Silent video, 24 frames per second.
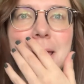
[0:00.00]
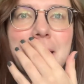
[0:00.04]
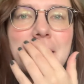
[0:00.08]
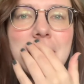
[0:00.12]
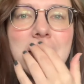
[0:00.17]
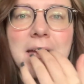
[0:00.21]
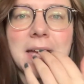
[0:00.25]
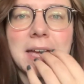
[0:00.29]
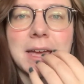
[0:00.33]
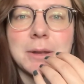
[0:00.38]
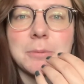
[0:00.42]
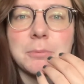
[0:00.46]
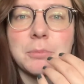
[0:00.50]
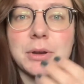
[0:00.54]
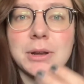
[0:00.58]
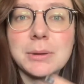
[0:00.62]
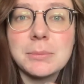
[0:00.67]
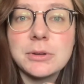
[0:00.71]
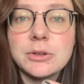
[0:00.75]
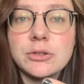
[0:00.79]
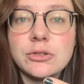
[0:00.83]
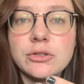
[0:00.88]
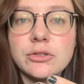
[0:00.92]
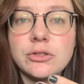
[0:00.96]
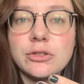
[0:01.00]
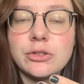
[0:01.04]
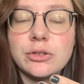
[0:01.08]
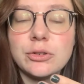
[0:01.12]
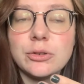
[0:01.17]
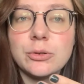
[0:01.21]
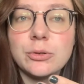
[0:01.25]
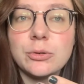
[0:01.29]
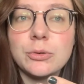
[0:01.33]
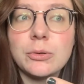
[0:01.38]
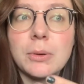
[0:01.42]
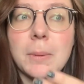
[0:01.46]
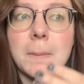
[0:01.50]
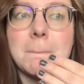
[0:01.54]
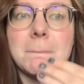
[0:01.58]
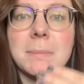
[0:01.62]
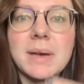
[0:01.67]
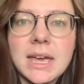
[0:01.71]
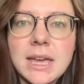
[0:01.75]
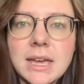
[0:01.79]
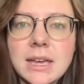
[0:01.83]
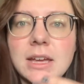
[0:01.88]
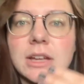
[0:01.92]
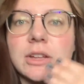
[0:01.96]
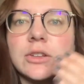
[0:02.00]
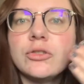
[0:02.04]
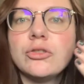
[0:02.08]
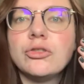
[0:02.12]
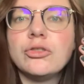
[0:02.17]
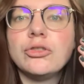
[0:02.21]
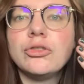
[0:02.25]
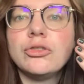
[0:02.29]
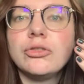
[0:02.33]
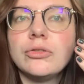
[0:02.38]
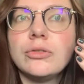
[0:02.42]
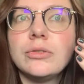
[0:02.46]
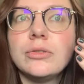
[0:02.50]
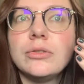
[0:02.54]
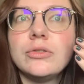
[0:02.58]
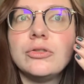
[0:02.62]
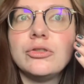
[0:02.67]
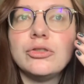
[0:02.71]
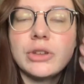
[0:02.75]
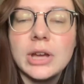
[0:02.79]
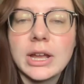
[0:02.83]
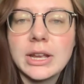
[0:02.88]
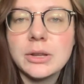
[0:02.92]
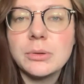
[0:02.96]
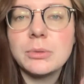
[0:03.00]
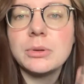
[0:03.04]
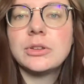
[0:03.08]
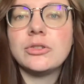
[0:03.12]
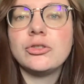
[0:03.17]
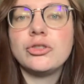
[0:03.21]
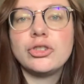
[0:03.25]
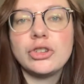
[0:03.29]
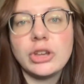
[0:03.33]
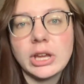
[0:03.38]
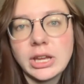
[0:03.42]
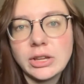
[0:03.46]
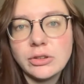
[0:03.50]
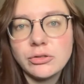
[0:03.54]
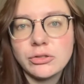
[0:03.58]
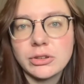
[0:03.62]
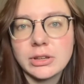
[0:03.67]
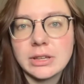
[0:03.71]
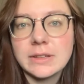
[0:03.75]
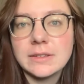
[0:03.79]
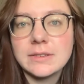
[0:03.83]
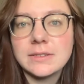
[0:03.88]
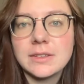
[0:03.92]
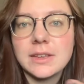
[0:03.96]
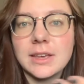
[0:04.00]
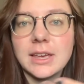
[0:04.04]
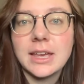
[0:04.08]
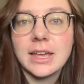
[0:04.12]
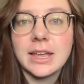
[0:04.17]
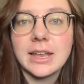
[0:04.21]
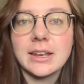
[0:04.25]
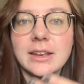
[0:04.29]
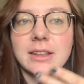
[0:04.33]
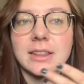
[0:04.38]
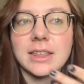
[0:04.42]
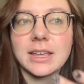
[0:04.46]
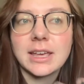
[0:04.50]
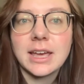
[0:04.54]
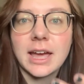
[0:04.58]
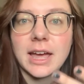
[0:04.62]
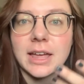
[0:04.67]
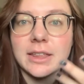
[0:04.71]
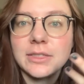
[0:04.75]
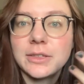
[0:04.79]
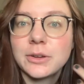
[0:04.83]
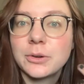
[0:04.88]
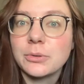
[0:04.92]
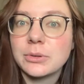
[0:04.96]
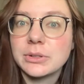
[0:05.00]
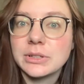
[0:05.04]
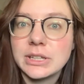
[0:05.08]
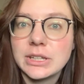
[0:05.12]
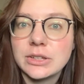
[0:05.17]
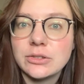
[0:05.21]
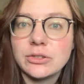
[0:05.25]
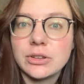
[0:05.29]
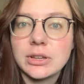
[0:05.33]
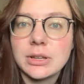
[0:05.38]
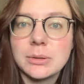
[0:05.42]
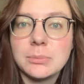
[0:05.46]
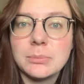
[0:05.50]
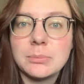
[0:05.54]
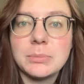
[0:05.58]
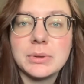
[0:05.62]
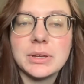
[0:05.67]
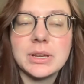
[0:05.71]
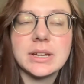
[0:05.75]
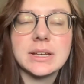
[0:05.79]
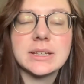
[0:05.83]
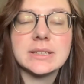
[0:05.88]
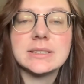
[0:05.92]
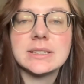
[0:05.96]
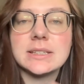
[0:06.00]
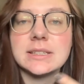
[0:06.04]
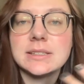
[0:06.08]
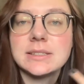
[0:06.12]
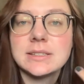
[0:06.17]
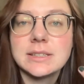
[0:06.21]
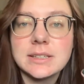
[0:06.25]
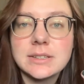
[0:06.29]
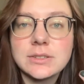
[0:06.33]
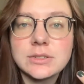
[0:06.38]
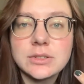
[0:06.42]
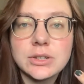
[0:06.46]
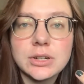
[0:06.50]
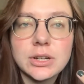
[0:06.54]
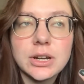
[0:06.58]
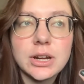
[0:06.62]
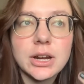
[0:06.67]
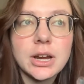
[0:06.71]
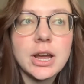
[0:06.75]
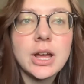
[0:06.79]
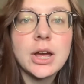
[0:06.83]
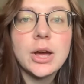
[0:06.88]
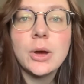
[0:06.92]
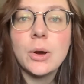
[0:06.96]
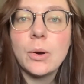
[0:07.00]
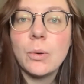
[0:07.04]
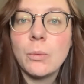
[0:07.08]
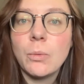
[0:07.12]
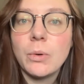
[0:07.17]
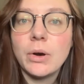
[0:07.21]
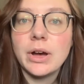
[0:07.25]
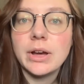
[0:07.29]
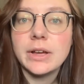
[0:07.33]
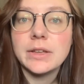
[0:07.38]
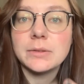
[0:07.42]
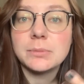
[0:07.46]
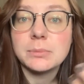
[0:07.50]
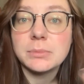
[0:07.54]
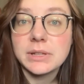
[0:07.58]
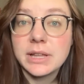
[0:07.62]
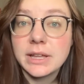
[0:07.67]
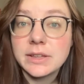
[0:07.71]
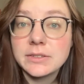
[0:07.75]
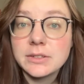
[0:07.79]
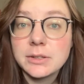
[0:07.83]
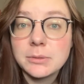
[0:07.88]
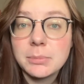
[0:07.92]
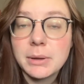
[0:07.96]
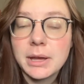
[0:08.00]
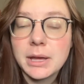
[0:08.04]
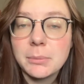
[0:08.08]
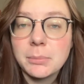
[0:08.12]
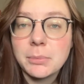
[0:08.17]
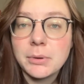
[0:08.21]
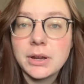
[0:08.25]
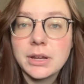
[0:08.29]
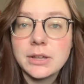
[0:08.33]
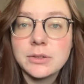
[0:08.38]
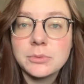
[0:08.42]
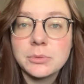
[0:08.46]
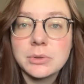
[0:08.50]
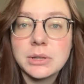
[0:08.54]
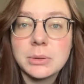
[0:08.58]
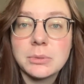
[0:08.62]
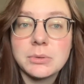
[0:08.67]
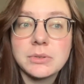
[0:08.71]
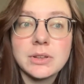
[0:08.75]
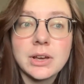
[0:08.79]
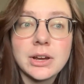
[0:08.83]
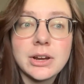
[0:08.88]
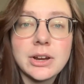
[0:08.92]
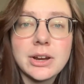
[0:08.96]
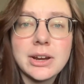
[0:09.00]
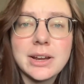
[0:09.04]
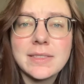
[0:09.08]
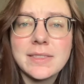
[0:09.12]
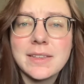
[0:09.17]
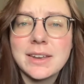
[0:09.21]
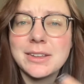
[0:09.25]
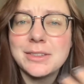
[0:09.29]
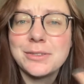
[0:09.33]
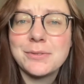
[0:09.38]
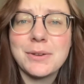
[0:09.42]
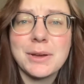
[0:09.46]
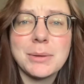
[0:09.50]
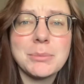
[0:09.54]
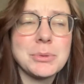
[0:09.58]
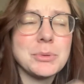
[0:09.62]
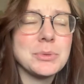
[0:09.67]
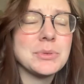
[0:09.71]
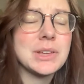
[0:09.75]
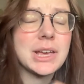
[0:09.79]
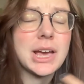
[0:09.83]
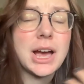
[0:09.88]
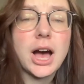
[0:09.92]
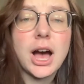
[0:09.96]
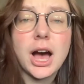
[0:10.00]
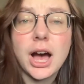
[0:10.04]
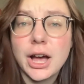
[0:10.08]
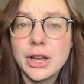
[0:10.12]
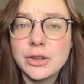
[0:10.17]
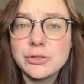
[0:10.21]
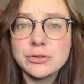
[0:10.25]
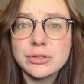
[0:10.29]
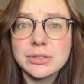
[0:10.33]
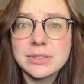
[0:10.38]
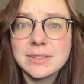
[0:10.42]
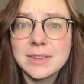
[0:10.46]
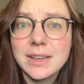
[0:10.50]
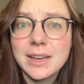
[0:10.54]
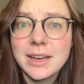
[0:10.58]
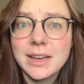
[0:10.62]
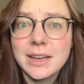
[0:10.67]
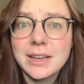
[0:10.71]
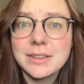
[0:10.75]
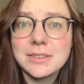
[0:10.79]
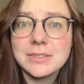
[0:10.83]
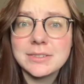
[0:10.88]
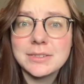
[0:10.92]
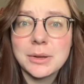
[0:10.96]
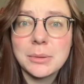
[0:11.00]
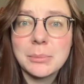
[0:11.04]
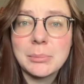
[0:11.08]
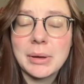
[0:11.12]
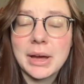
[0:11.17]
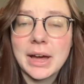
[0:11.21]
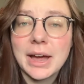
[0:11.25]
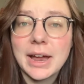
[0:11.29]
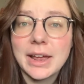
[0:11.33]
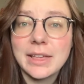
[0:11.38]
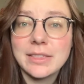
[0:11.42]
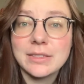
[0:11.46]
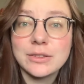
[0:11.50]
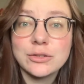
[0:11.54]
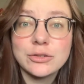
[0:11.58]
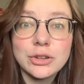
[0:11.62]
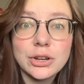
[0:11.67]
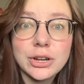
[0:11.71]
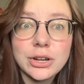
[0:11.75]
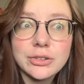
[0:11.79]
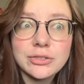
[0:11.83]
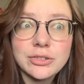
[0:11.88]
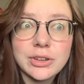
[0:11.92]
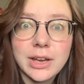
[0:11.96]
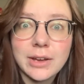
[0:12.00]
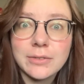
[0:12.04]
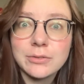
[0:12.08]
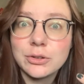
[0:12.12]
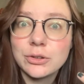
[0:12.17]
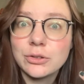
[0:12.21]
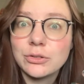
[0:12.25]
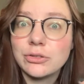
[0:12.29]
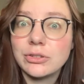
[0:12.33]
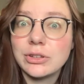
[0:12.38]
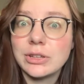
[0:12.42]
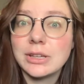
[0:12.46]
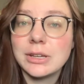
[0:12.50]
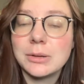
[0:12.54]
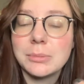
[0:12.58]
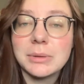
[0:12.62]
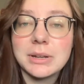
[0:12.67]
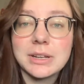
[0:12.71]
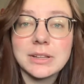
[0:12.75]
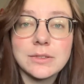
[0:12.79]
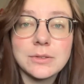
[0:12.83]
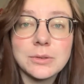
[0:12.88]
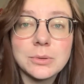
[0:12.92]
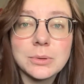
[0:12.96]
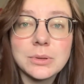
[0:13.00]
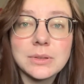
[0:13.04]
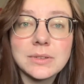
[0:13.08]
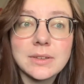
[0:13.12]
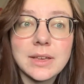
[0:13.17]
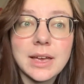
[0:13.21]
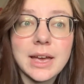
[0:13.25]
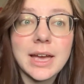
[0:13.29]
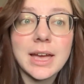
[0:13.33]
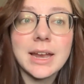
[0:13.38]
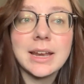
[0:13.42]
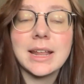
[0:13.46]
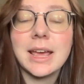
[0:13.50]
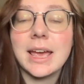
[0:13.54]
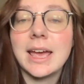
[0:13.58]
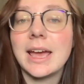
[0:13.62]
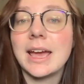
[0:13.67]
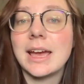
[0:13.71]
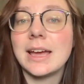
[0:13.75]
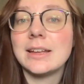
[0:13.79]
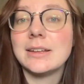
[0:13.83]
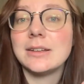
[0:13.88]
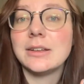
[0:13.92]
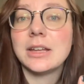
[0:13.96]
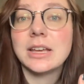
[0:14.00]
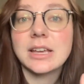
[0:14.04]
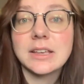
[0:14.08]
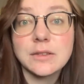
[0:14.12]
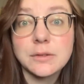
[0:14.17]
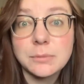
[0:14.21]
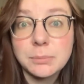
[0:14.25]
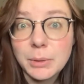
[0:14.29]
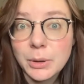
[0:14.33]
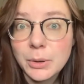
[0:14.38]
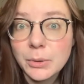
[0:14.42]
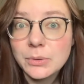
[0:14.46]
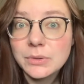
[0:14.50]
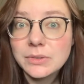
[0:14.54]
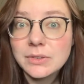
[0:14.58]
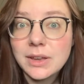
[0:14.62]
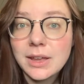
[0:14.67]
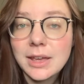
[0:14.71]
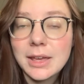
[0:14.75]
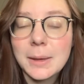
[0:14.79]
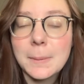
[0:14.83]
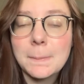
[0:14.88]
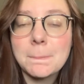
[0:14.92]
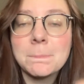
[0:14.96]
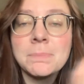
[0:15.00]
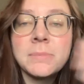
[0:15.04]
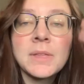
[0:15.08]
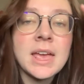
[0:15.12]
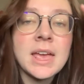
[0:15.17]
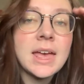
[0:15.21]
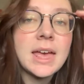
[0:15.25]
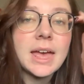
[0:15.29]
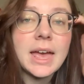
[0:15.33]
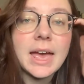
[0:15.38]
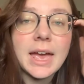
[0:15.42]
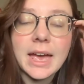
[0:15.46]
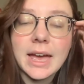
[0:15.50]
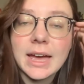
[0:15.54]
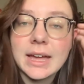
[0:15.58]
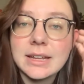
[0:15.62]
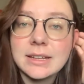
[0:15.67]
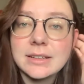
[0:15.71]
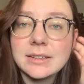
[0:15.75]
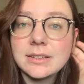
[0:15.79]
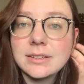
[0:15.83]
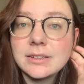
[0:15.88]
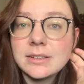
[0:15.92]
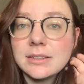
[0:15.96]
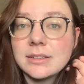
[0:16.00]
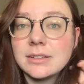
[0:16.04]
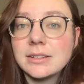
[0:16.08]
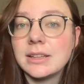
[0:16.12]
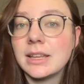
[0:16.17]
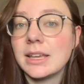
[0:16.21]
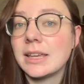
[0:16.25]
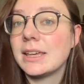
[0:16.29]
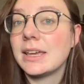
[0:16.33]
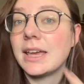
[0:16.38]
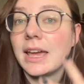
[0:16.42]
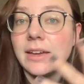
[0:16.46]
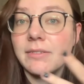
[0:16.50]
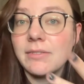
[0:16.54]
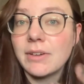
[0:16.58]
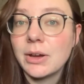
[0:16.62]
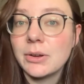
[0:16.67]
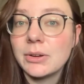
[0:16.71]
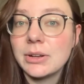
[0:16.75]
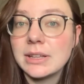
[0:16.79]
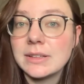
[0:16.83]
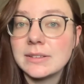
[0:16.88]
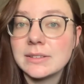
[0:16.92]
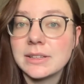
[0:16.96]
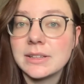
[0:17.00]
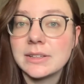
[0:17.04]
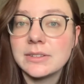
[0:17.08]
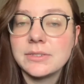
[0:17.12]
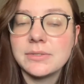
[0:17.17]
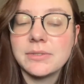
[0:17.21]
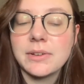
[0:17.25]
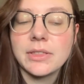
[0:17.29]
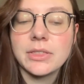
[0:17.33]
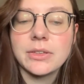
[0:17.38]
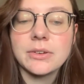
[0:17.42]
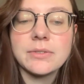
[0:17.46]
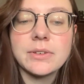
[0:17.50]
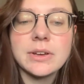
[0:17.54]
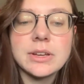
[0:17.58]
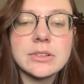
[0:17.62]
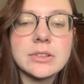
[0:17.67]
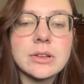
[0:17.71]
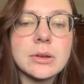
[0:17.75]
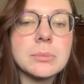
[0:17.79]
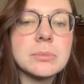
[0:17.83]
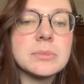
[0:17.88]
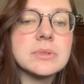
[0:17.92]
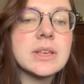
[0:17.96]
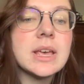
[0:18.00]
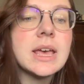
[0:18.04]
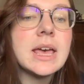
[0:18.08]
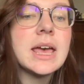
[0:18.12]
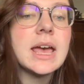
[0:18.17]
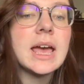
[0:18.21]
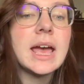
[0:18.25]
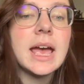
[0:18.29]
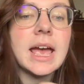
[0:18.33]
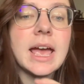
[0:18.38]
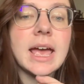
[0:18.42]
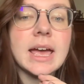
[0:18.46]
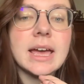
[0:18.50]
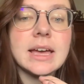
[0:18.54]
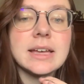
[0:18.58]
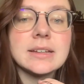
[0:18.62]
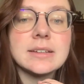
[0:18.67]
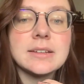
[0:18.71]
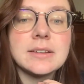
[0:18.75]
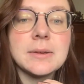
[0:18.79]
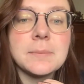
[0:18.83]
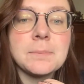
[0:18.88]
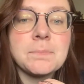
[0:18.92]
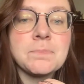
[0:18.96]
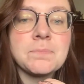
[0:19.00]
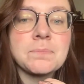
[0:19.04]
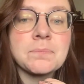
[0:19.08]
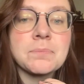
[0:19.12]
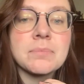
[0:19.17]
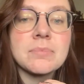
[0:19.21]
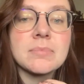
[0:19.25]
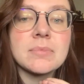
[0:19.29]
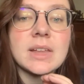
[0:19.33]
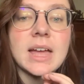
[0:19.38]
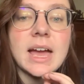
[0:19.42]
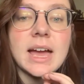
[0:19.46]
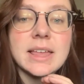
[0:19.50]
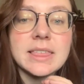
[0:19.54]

and pretty much to make genuine changes in the Catholic religion because his sister was molested by a priest when he was younger and then his family was like ostracized by the church after she committed suicide and exposed him and like gave out his list of other victims and I